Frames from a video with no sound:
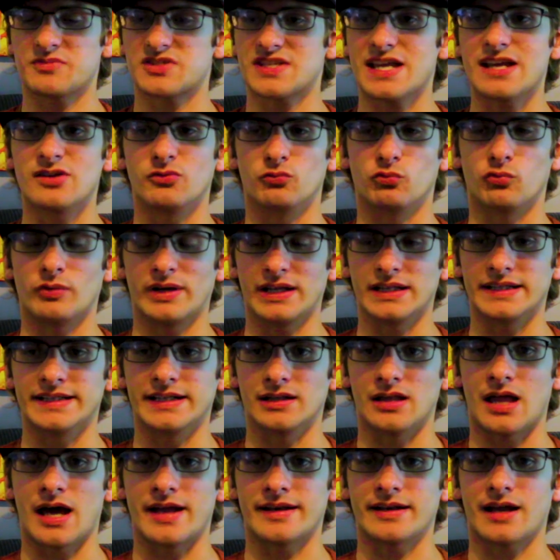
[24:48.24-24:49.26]
saying
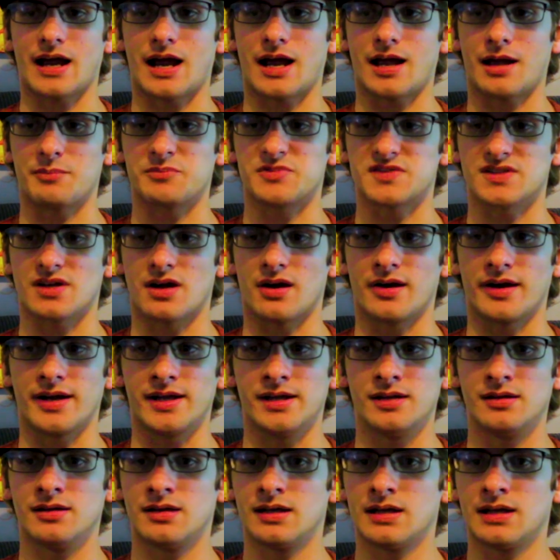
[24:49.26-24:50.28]
really a lot. I'm
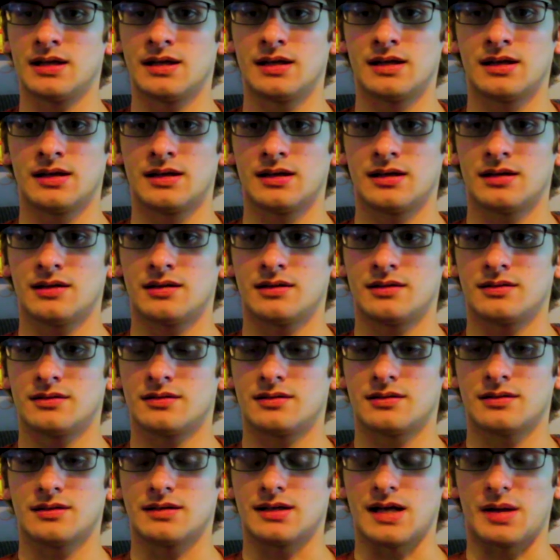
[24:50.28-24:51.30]
sorry.
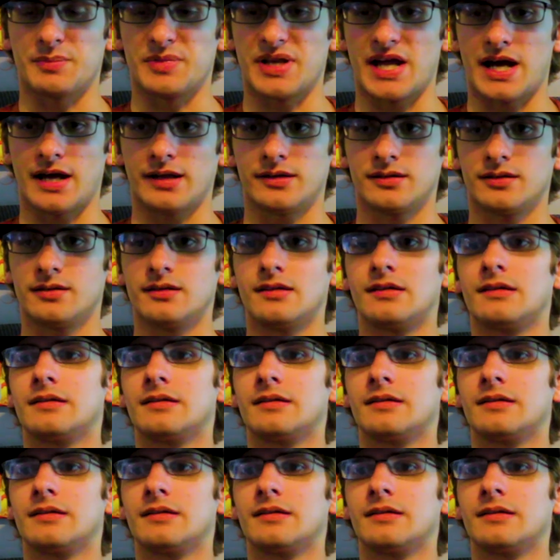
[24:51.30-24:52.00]
I'm not.